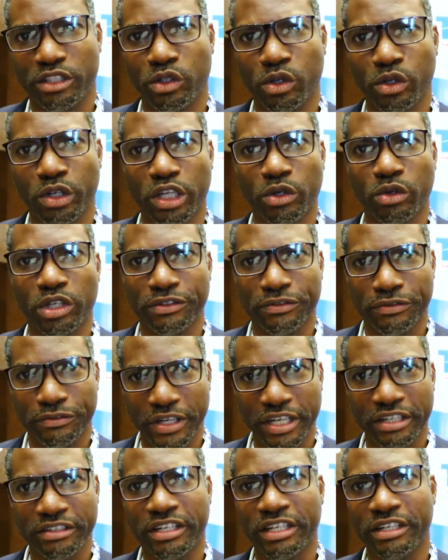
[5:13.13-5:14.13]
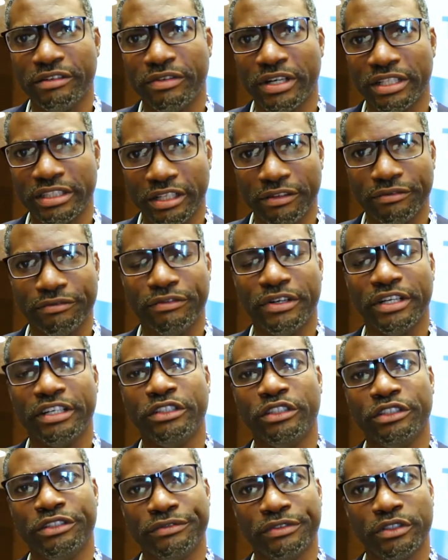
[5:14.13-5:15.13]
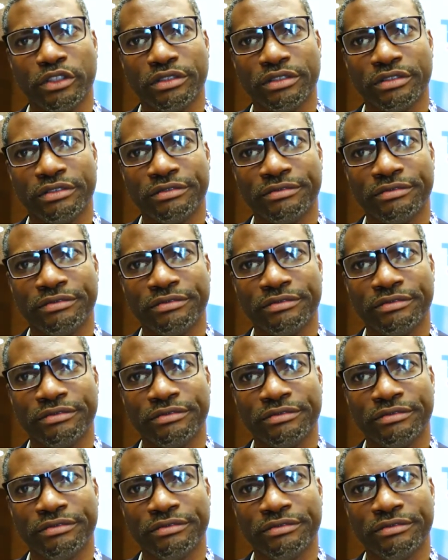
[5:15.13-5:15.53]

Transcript: So it was very relevant and very useful.